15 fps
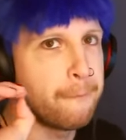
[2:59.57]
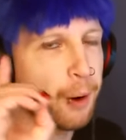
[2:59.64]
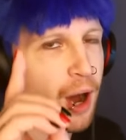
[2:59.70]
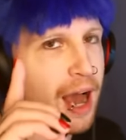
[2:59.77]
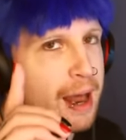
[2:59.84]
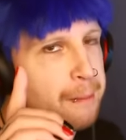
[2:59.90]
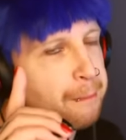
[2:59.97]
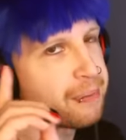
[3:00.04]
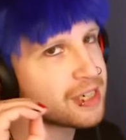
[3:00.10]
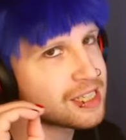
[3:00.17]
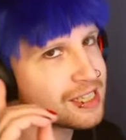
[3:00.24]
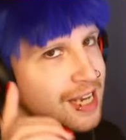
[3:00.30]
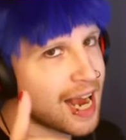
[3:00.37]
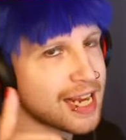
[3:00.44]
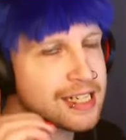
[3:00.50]
But
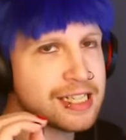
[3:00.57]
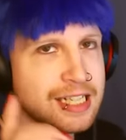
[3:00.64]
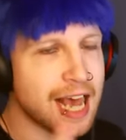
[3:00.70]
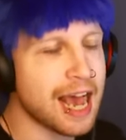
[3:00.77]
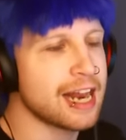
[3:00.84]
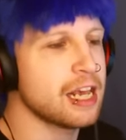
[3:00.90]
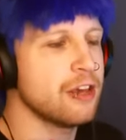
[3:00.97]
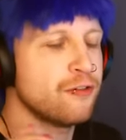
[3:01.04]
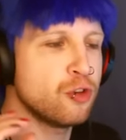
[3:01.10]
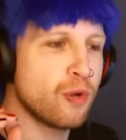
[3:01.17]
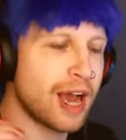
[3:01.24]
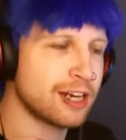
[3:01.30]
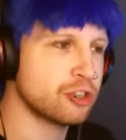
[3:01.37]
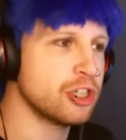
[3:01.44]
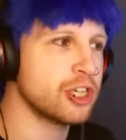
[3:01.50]
besides that, if
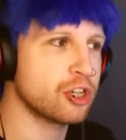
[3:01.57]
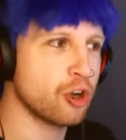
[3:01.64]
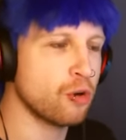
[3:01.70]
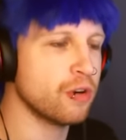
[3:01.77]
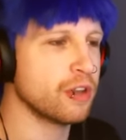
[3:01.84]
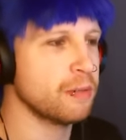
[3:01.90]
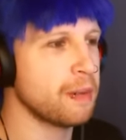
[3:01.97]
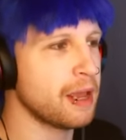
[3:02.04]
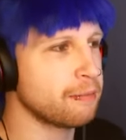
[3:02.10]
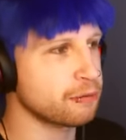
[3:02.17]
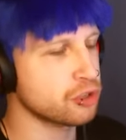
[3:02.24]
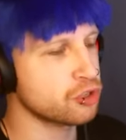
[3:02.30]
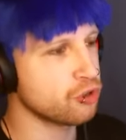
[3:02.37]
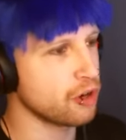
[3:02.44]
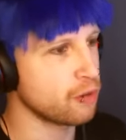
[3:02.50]
you actually go to the
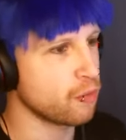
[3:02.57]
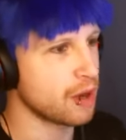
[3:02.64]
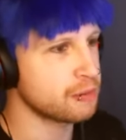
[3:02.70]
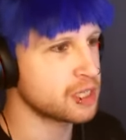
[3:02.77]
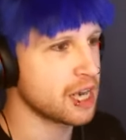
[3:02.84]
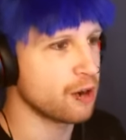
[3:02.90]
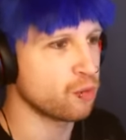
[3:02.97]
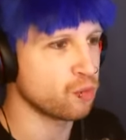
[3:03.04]
MapleStory website